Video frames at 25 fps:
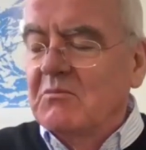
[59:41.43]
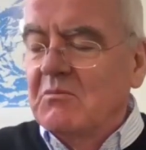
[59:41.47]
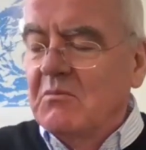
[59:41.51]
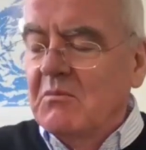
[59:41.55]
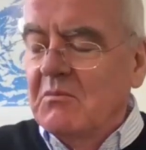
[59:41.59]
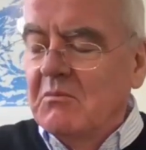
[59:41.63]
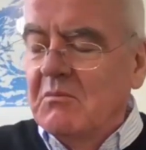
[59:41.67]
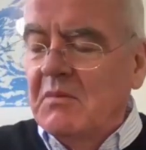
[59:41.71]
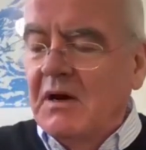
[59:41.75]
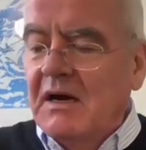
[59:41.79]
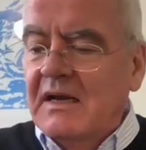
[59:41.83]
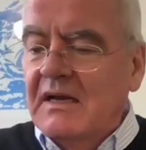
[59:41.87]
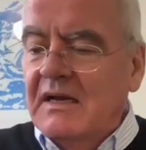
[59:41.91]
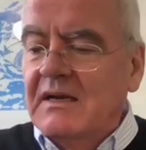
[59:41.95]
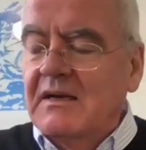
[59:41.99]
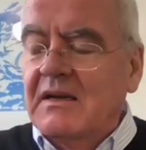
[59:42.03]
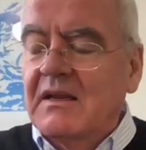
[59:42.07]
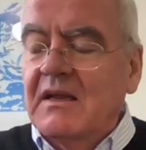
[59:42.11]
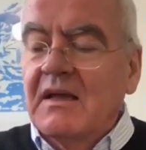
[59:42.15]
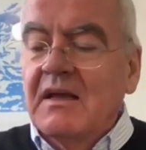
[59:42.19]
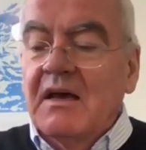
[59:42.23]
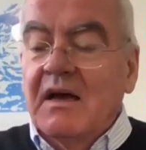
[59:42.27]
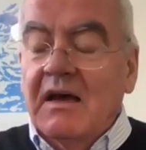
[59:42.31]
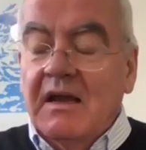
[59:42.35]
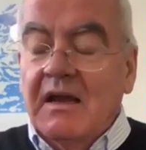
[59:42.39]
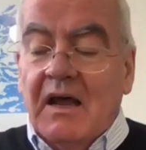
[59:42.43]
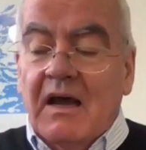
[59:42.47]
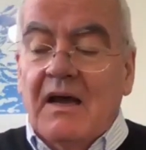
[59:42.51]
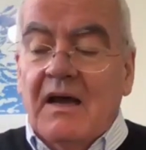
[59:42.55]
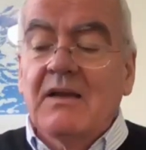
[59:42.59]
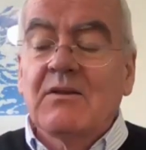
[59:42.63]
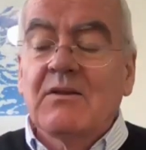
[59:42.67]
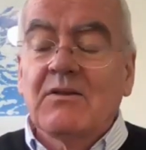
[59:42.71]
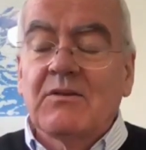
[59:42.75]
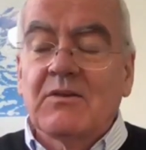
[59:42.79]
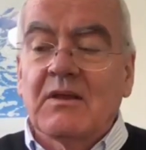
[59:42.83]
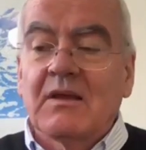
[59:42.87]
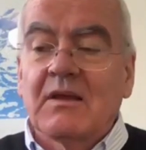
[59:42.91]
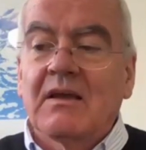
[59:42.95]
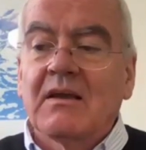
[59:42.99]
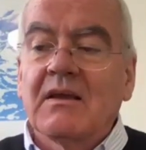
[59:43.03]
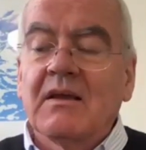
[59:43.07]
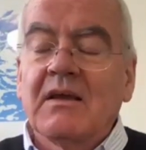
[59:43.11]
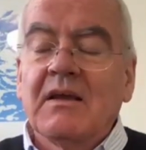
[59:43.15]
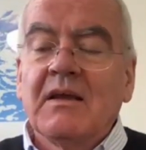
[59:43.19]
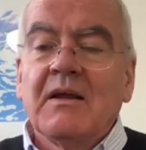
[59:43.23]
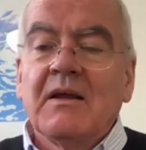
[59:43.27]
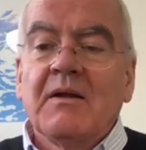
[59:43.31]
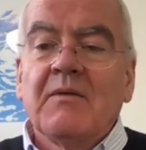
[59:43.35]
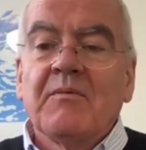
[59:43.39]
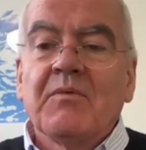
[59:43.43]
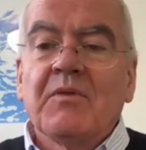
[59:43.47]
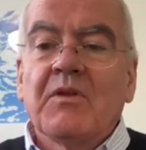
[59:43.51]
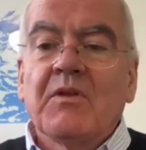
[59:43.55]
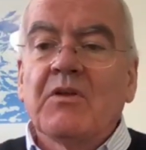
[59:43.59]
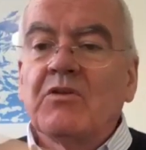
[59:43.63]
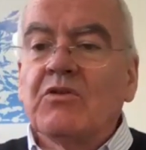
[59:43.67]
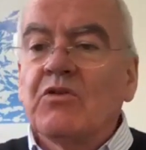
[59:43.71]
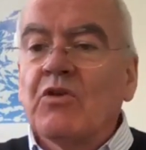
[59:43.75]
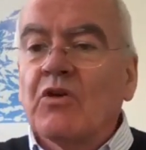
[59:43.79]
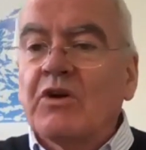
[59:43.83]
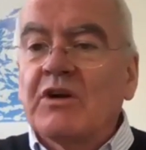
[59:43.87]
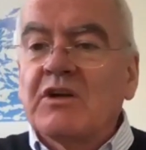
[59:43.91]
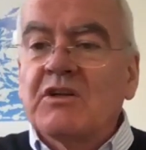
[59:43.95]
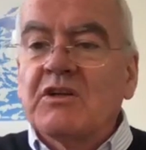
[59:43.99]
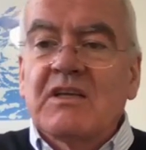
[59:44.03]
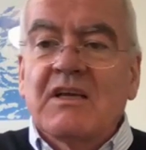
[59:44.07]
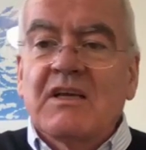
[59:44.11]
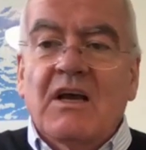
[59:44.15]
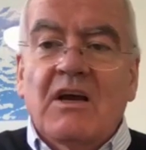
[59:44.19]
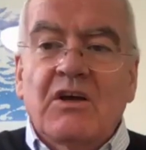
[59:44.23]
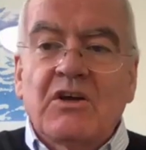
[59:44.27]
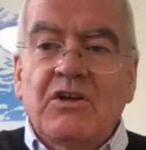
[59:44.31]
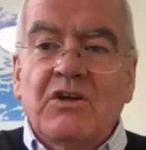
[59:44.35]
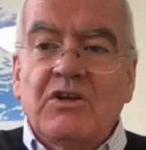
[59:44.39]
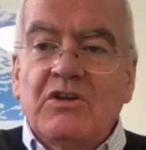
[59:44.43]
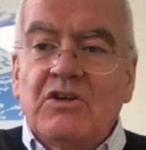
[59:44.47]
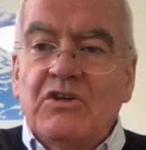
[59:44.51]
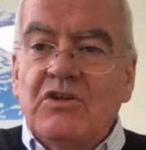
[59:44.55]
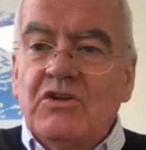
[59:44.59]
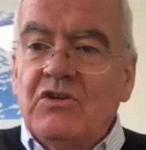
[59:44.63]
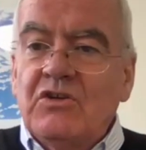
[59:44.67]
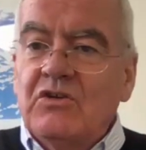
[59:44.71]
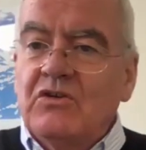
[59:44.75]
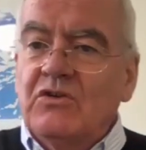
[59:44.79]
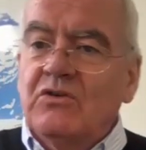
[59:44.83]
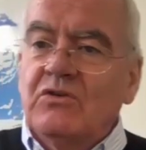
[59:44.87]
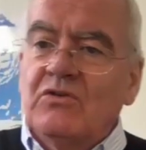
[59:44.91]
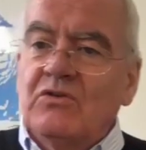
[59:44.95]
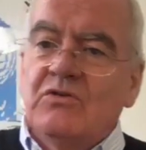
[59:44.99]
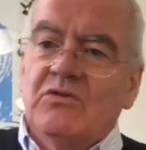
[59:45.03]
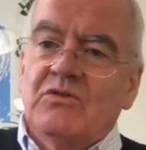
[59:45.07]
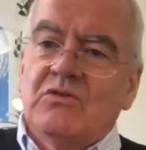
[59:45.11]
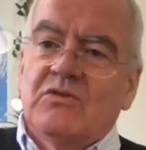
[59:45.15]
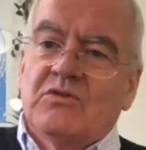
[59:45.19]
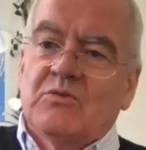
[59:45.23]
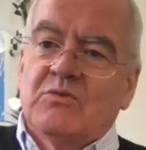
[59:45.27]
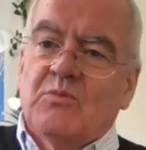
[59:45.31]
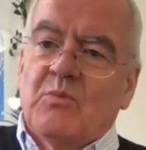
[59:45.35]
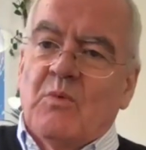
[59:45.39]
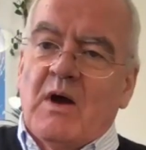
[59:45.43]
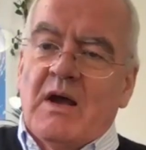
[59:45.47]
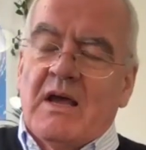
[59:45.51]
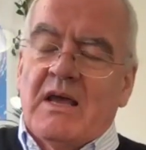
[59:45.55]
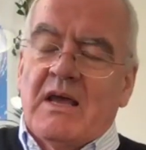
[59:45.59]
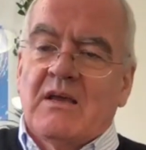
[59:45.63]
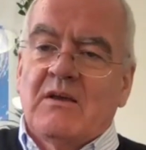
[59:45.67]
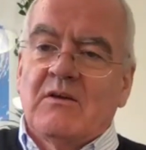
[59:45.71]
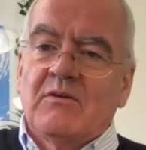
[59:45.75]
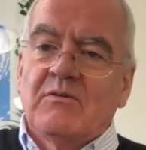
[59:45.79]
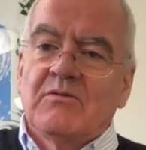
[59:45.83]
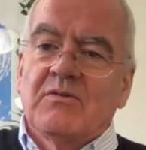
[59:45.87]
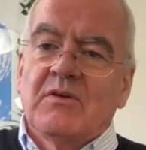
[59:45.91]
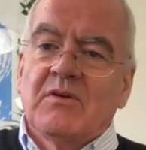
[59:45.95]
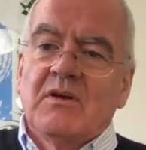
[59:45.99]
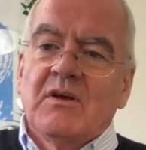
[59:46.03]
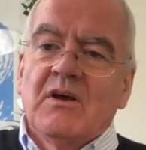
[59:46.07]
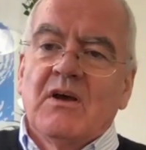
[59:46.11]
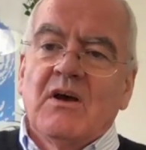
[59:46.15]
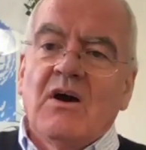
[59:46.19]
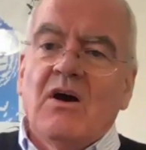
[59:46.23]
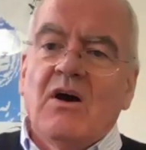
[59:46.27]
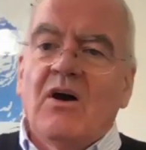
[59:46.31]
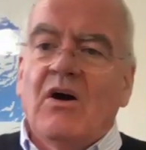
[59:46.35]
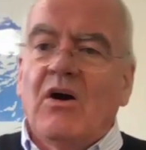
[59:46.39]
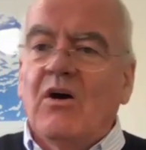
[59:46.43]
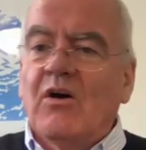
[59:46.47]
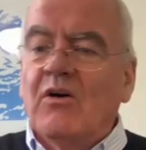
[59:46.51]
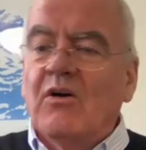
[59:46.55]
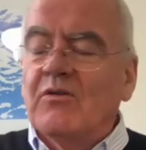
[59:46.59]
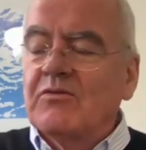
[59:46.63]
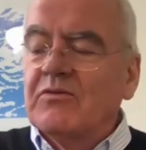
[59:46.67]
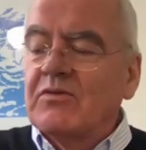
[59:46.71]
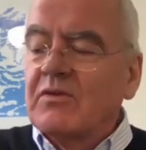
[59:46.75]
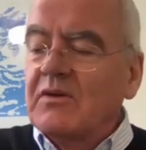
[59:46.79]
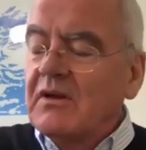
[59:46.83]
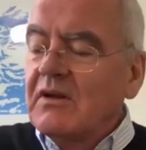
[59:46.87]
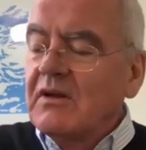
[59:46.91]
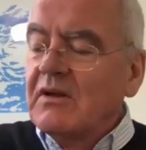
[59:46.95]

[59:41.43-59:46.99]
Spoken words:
mind? And I think you're going to see a huge wave of